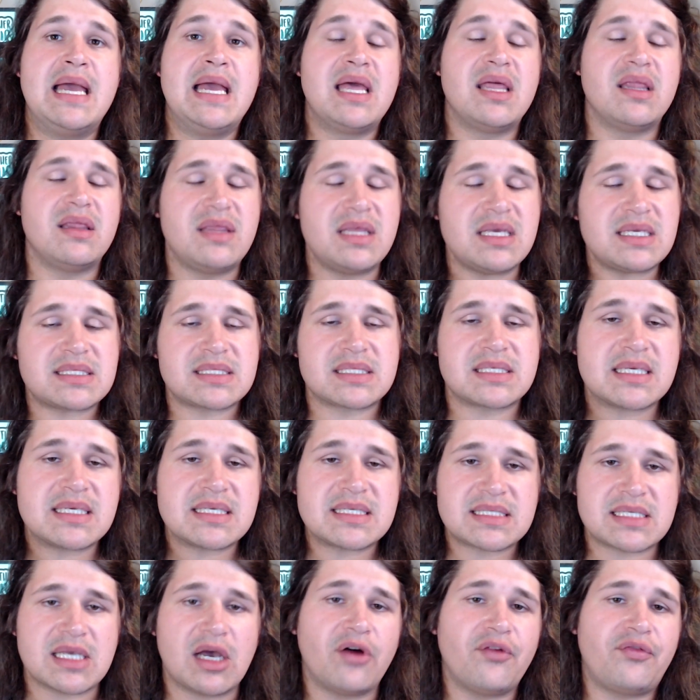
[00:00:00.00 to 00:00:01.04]
This
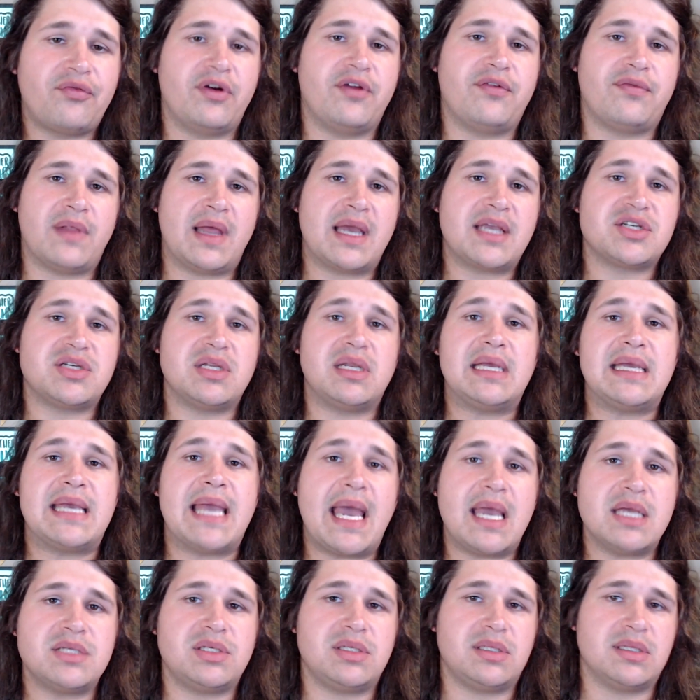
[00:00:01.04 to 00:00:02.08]
self-reflection,
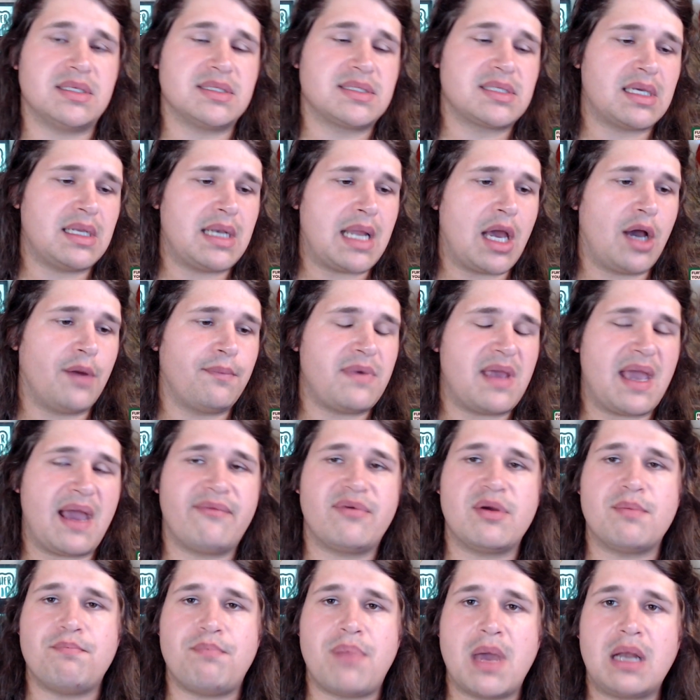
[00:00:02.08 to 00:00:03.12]
engaging this, can help you have
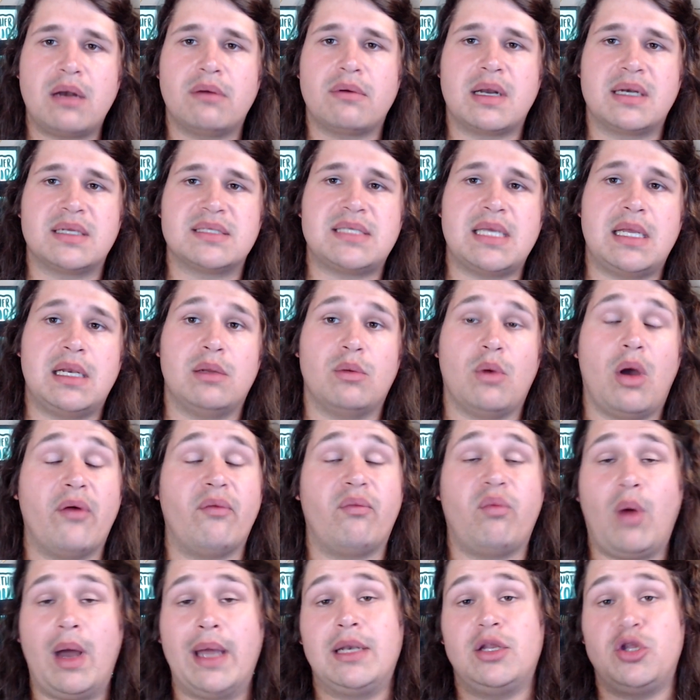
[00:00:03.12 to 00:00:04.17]
a better understanding
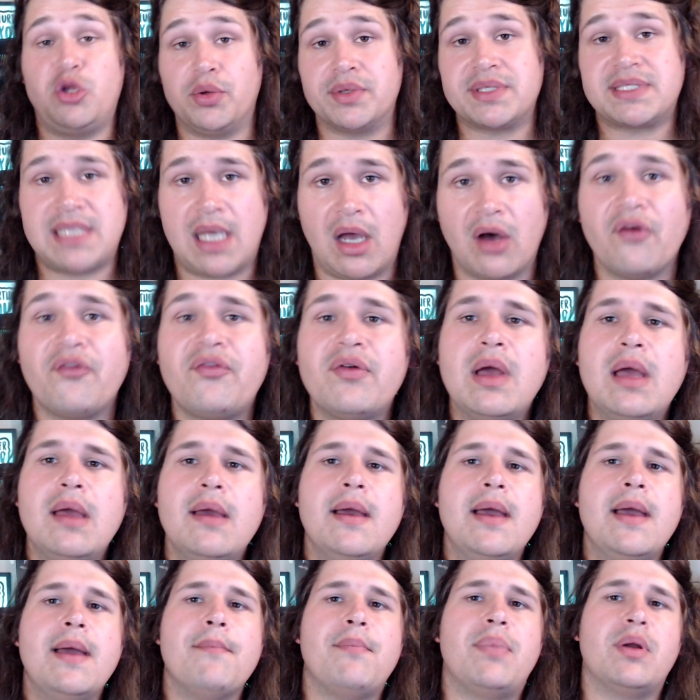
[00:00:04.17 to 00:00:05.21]
of yourself,
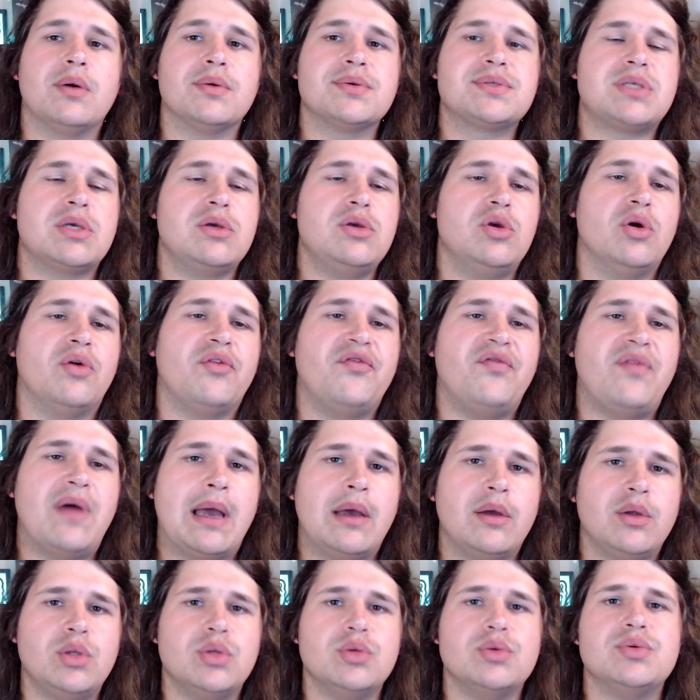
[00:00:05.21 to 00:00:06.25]
but also your
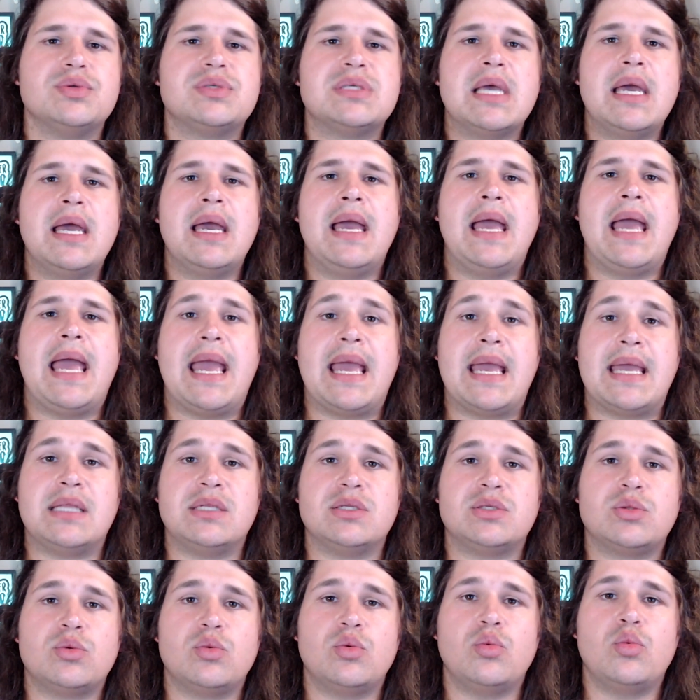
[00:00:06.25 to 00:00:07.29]
values
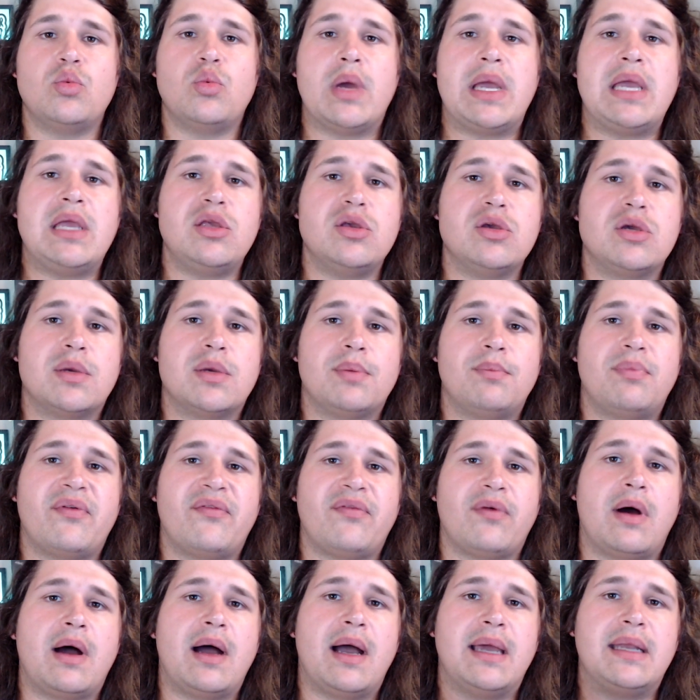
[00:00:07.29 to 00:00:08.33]
and where you can
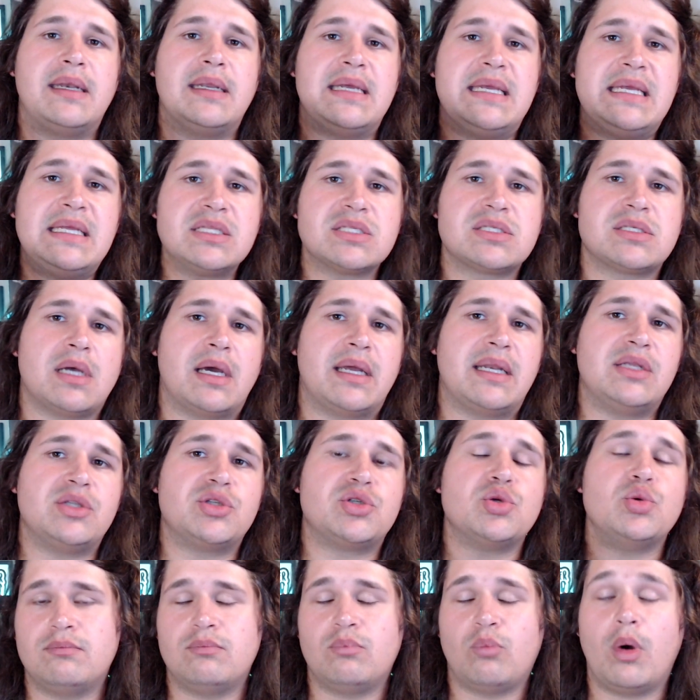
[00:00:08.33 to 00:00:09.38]
provide insight
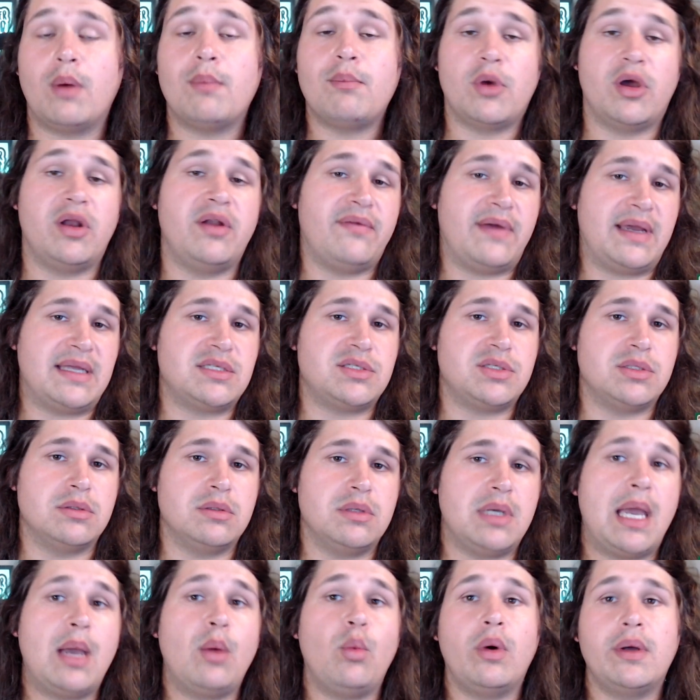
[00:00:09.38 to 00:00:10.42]
into what motivates you
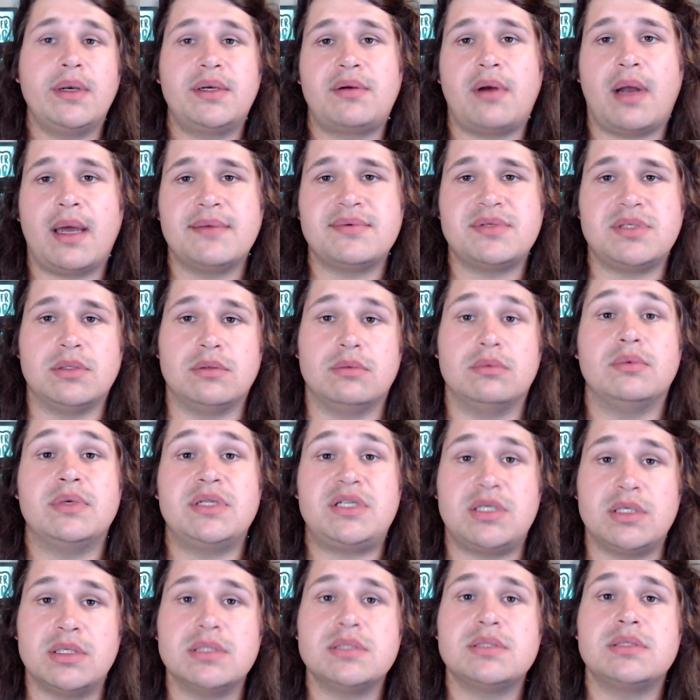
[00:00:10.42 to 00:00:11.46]
and what drives you,
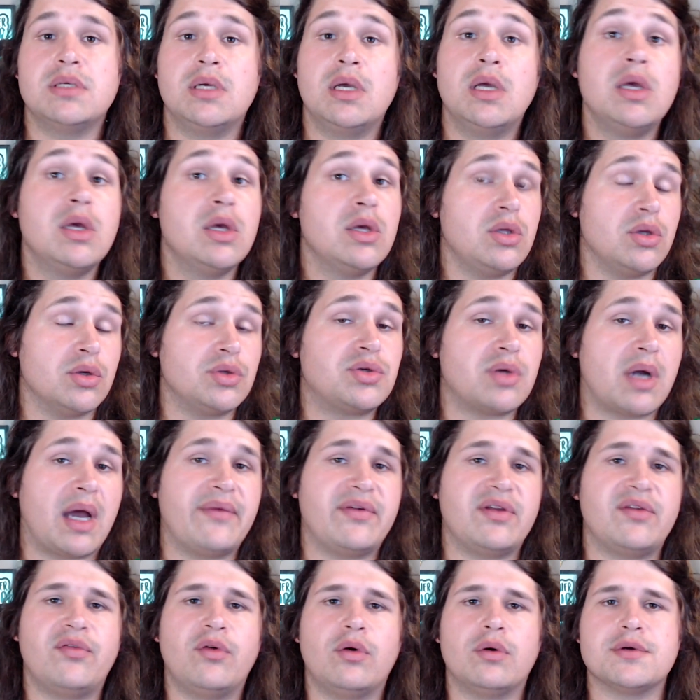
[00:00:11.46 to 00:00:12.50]
which is your
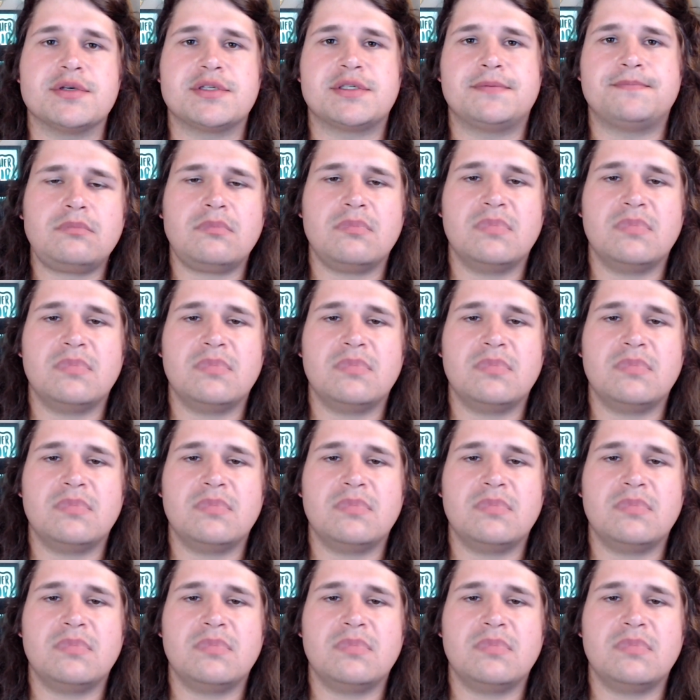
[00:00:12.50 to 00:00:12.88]
driving force.